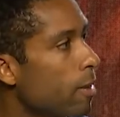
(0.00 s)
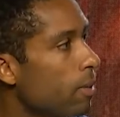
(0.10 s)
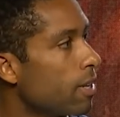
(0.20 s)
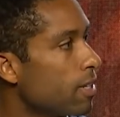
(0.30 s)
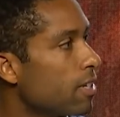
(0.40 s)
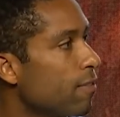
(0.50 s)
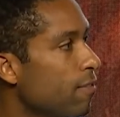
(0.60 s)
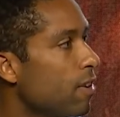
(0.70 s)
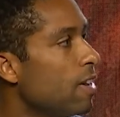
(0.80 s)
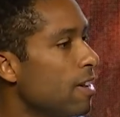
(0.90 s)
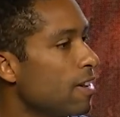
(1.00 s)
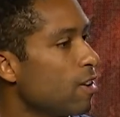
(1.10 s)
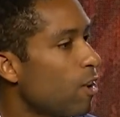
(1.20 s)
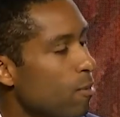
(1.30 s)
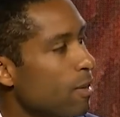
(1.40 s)
Because if
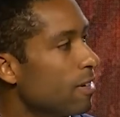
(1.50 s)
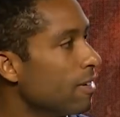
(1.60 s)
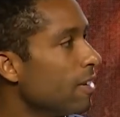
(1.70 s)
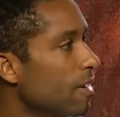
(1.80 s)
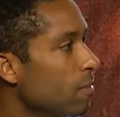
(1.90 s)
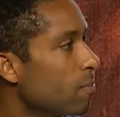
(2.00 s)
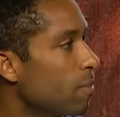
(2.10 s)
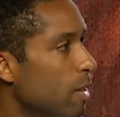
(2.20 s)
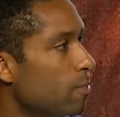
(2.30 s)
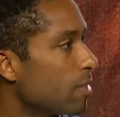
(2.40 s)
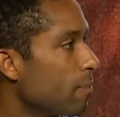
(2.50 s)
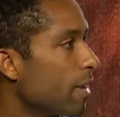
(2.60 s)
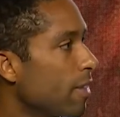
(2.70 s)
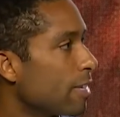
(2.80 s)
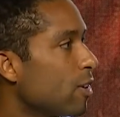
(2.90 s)
carbon becomes
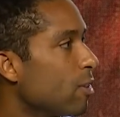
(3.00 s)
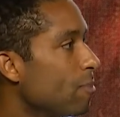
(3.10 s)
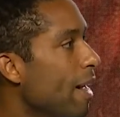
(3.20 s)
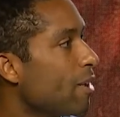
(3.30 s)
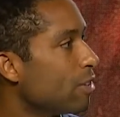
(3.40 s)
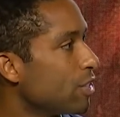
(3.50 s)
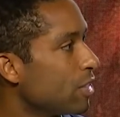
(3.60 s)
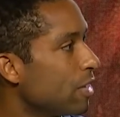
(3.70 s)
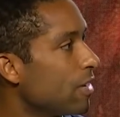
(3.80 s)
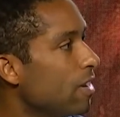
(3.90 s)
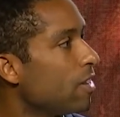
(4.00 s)
something that's on the balance sheet,